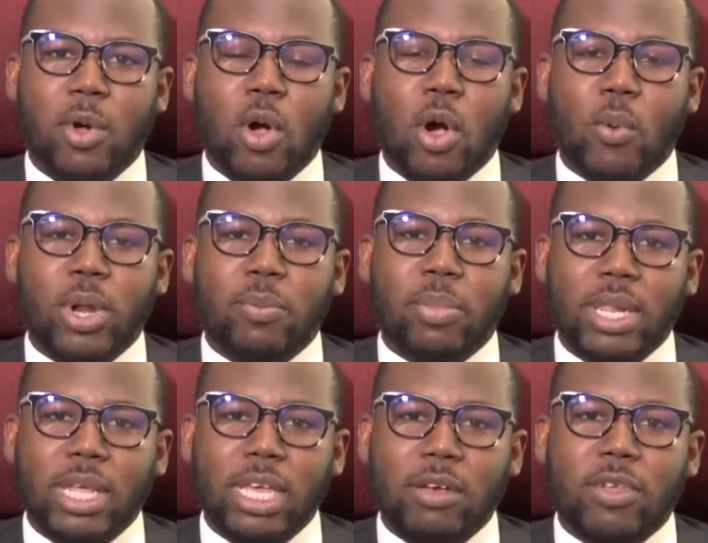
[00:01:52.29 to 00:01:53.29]
or where they
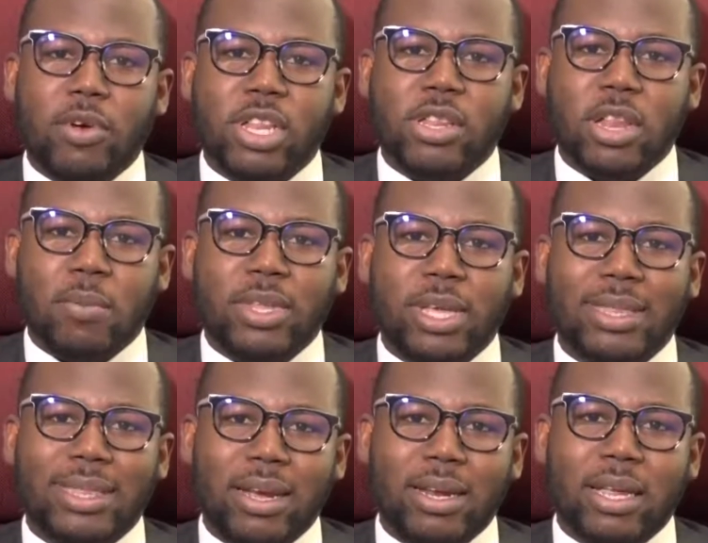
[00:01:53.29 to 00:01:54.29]
believe there is something
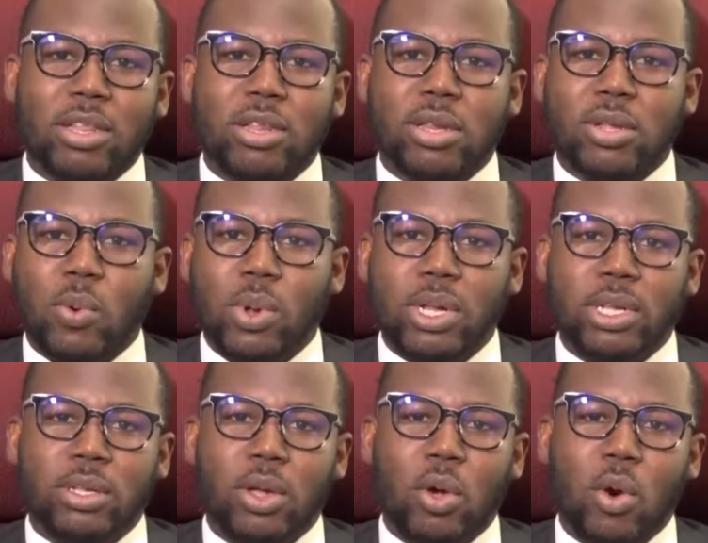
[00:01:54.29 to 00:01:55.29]
there that is
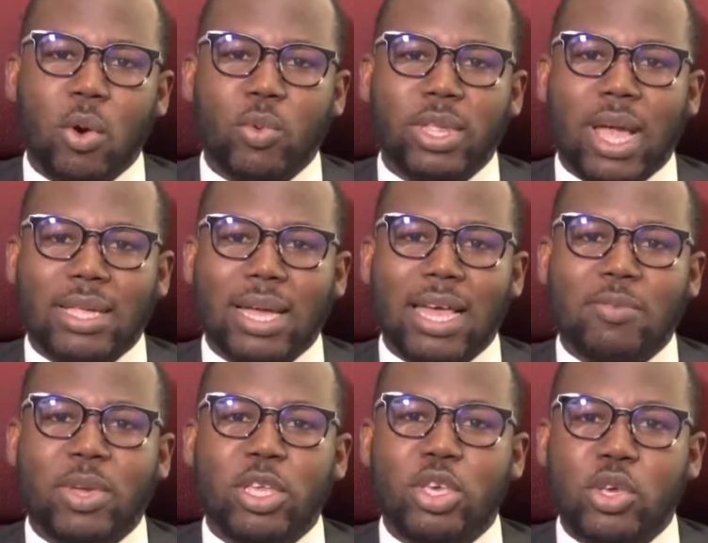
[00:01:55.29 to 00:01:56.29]
stolen or that has
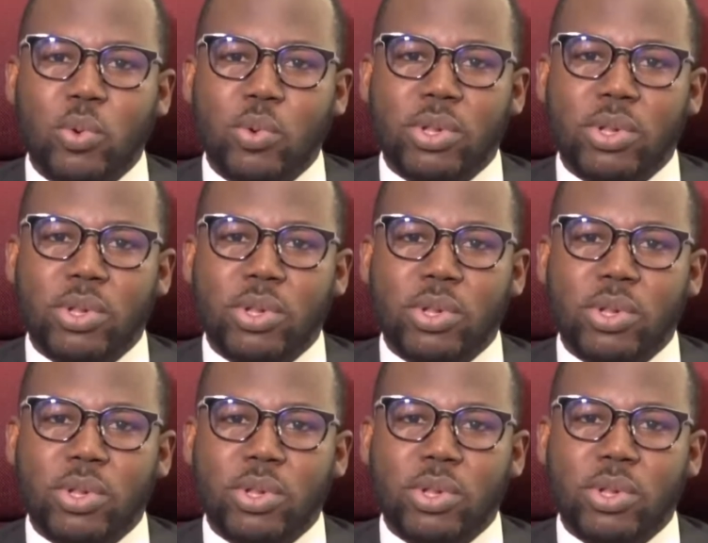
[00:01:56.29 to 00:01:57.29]
been used to
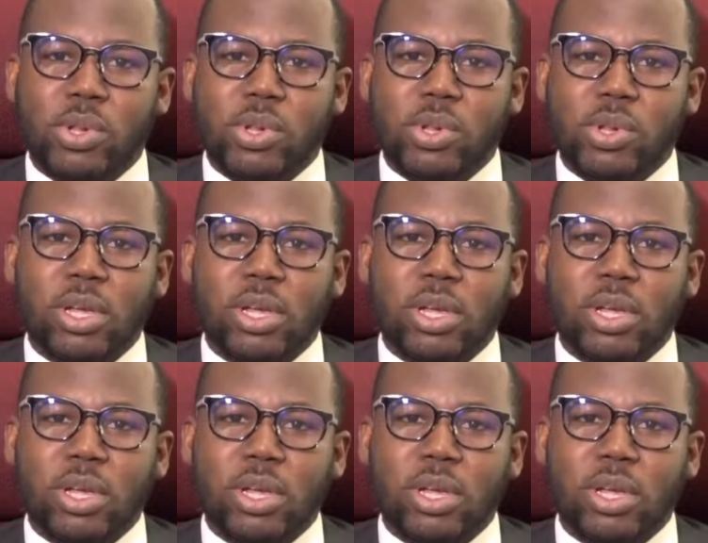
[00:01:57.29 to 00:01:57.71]
commit a crime.